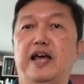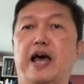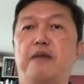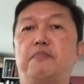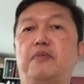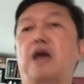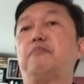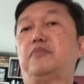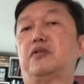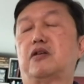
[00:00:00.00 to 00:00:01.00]

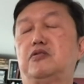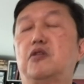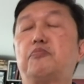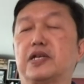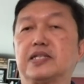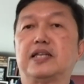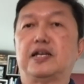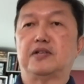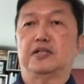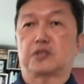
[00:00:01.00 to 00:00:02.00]
And you know,
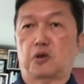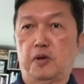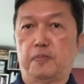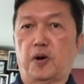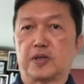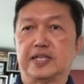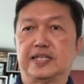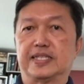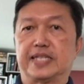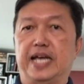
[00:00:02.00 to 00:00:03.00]
presentation is so important
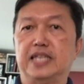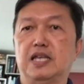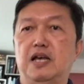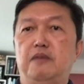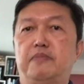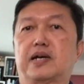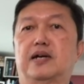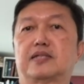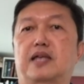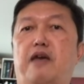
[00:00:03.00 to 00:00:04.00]
these days
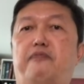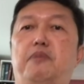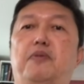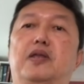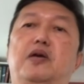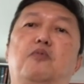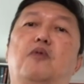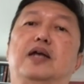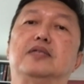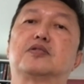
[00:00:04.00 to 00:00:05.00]
because everybody
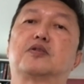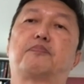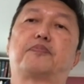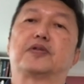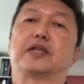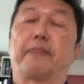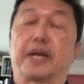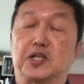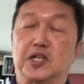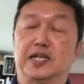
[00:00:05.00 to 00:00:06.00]
wants to put their
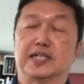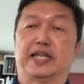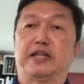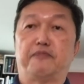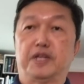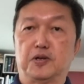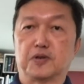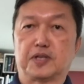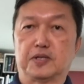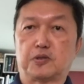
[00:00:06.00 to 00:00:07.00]
pictures and their
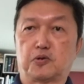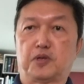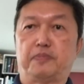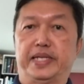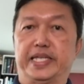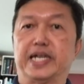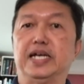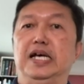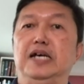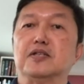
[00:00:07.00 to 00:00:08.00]
videos on social
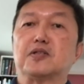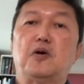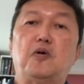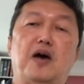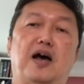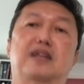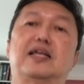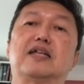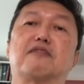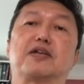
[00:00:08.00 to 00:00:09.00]
media. So I
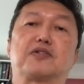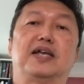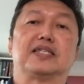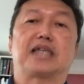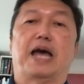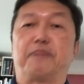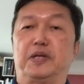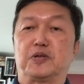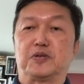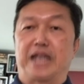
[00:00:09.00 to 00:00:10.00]
think the restaurant has tapped
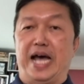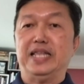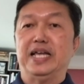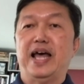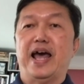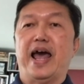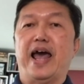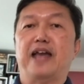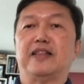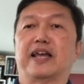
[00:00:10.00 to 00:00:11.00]
into that.
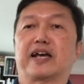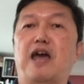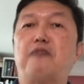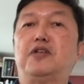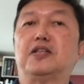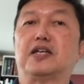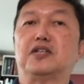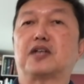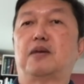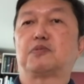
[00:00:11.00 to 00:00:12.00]
And like every
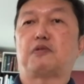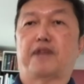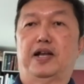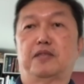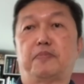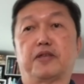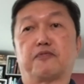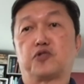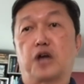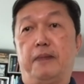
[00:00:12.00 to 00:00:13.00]
dish comes with a little bit
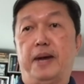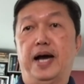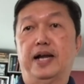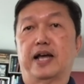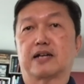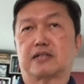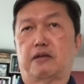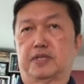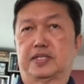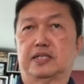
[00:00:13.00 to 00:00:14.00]
of drama. Like there
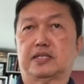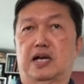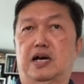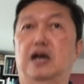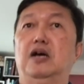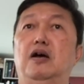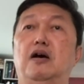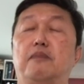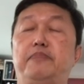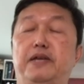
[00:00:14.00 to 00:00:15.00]
was this
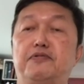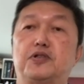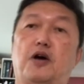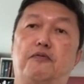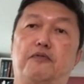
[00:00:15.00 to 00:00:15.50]
beef short